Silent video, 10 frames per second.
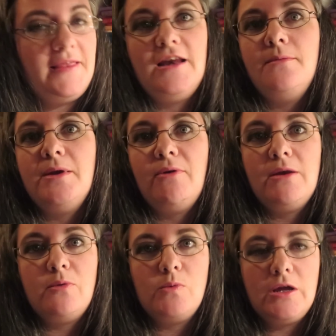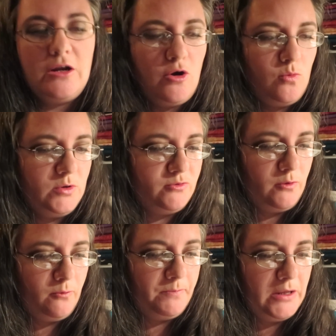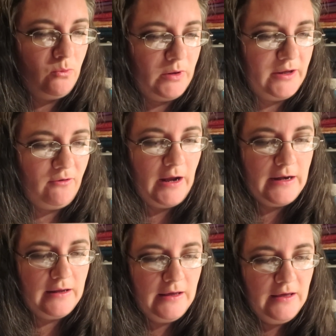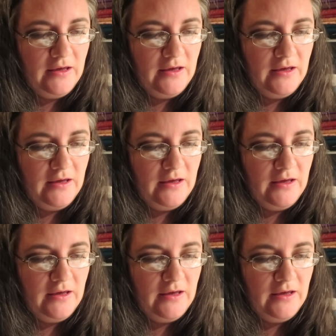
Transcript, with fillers: and then it'll be ready when we get home, which will be really great.